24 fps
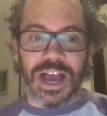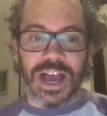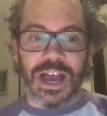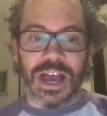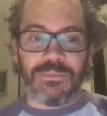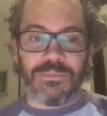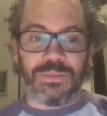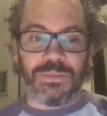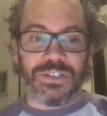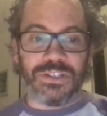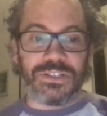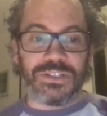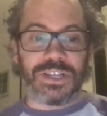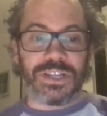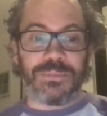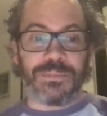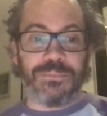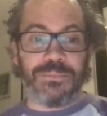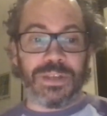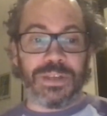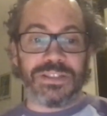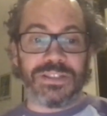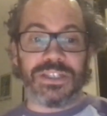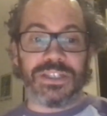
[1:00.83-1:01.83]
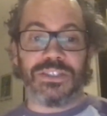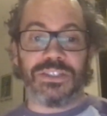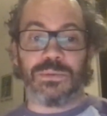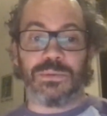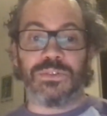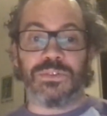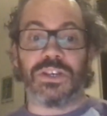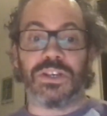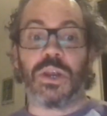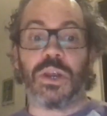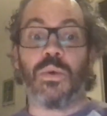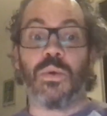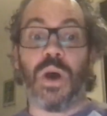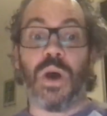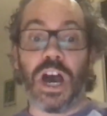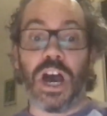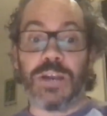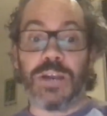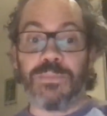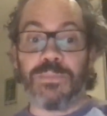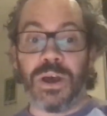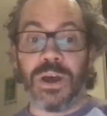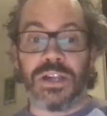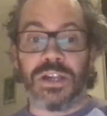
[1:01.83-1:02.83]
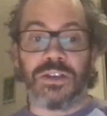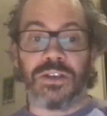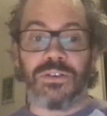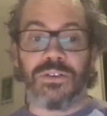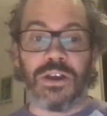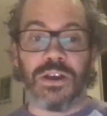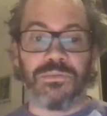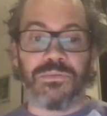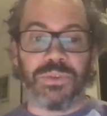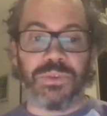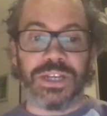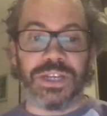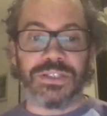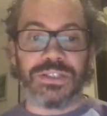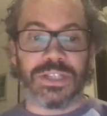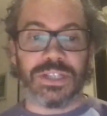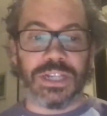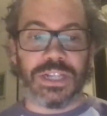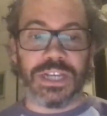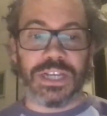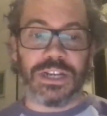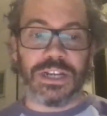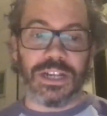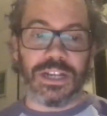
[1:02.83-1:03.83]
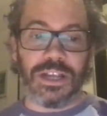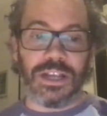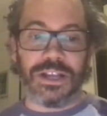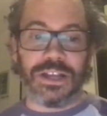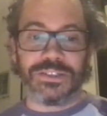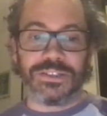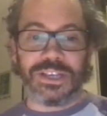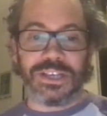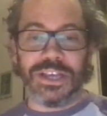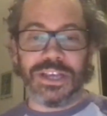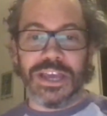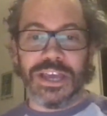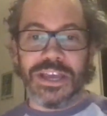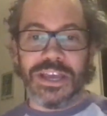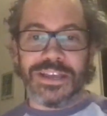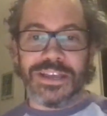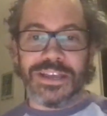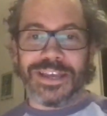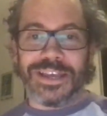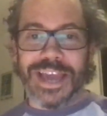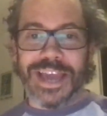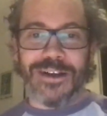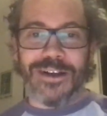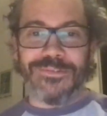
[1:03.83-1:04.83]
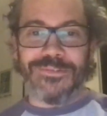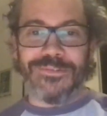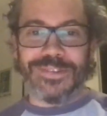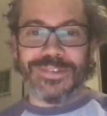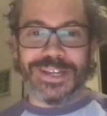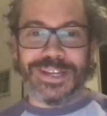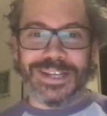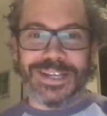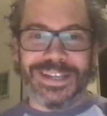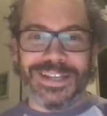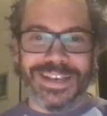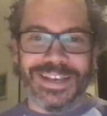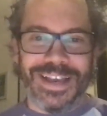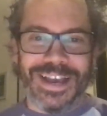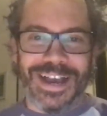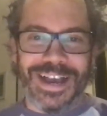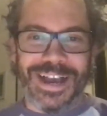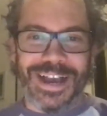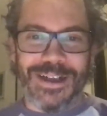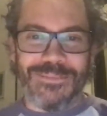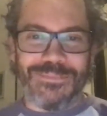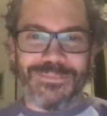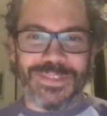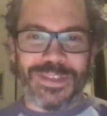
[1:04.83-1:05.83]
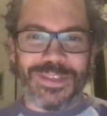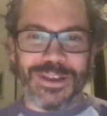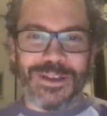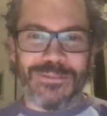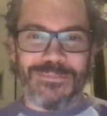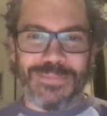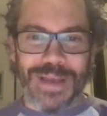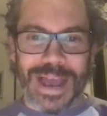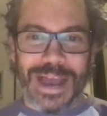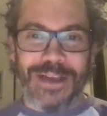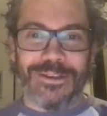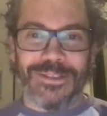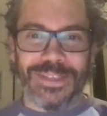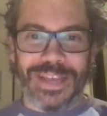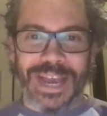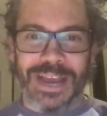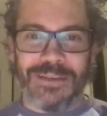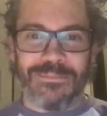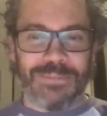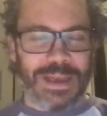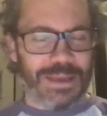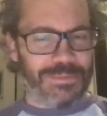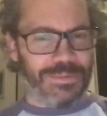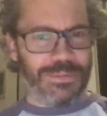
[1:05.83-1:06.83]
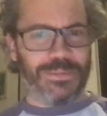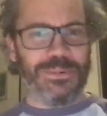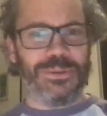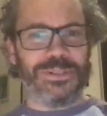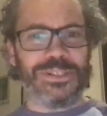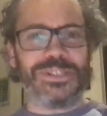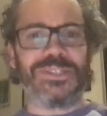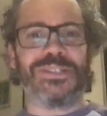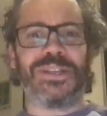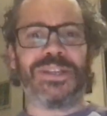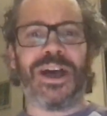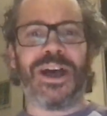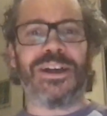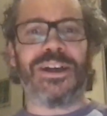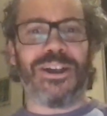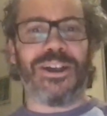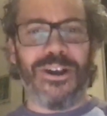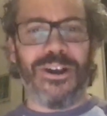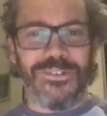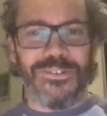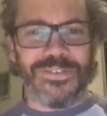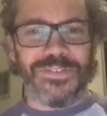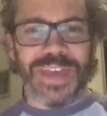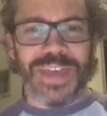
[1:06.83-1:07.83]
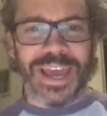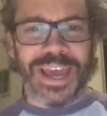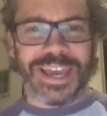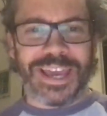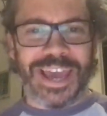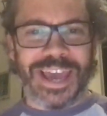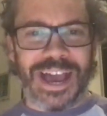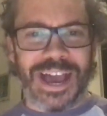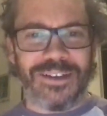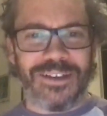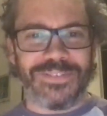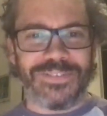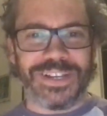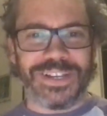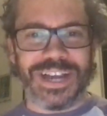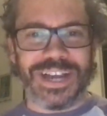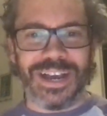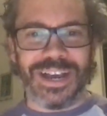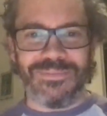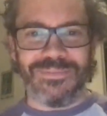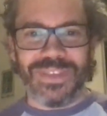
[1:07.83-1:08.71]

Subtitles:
which is a business that was acquired by Legrand recently. And I'll ask Calvin about that. Maybe we'll start off there, Calvin. You